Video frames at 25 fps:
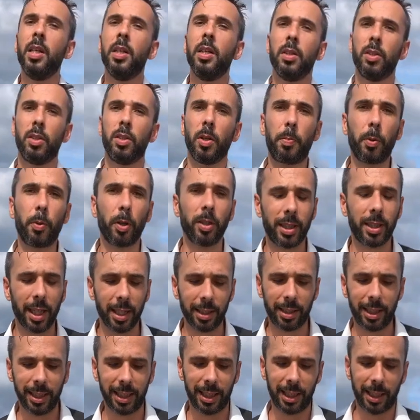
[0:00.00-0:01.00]
The
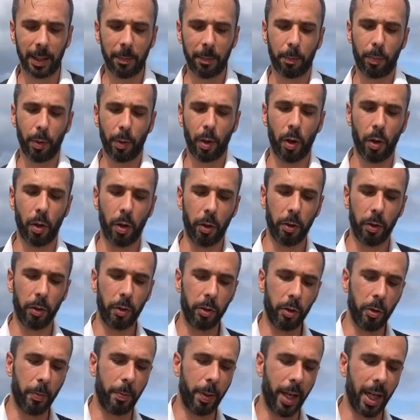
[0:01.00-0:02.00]
process is simple.
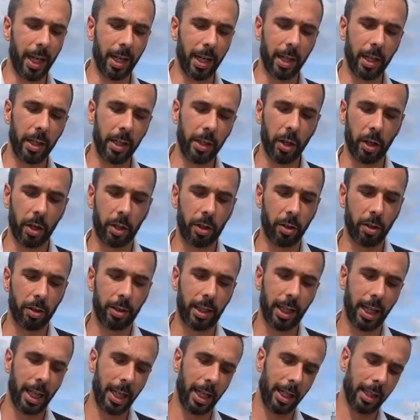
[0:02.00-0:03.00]
You build your
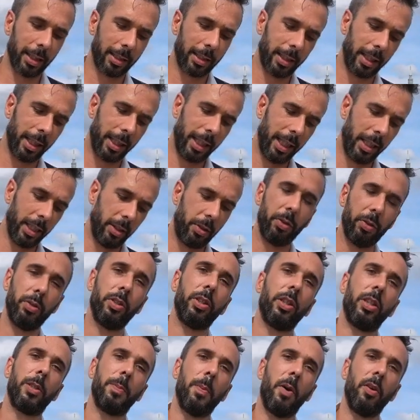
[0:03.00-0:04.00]
cocktails into
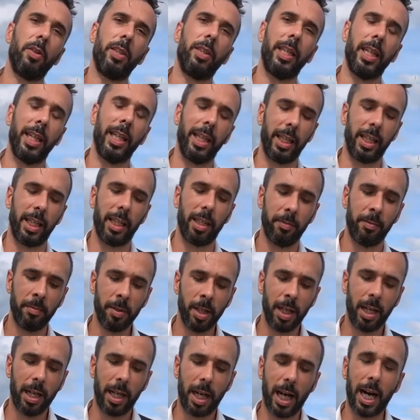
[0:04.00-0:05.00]
the small tin,
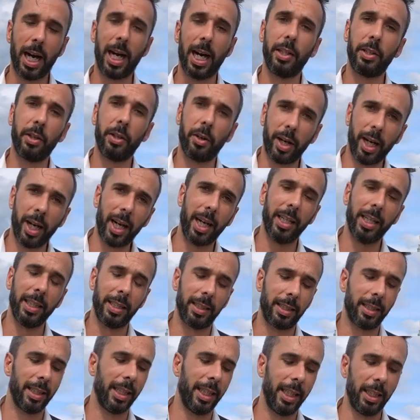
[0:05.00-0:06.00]
add your
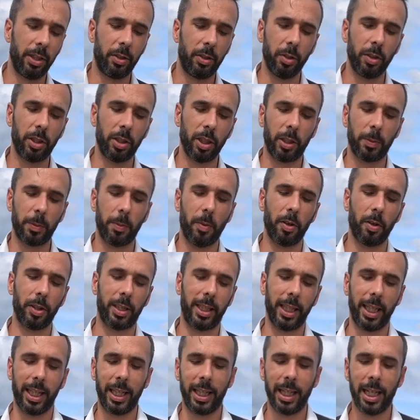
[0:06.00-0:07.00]
ice into the small
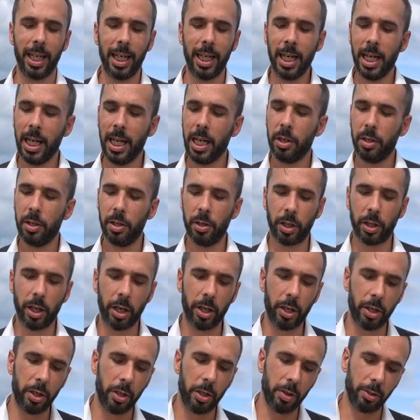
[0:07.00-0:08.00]
tin. You're going
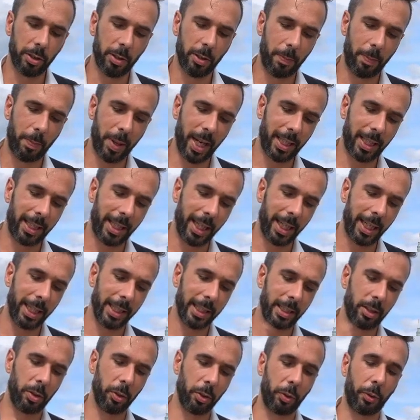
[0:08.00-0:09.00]
to use a big tin
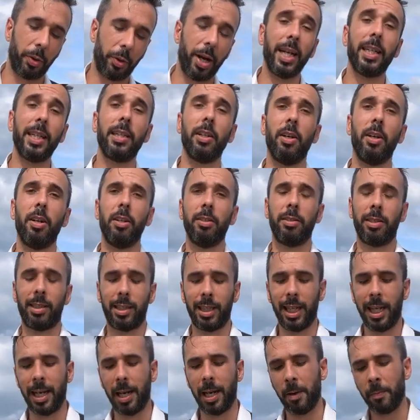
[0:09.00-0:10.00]
to create a
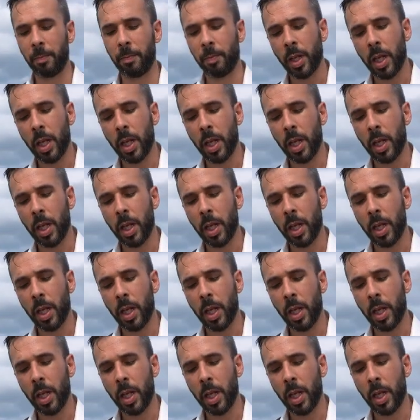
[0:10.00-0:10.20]
seal.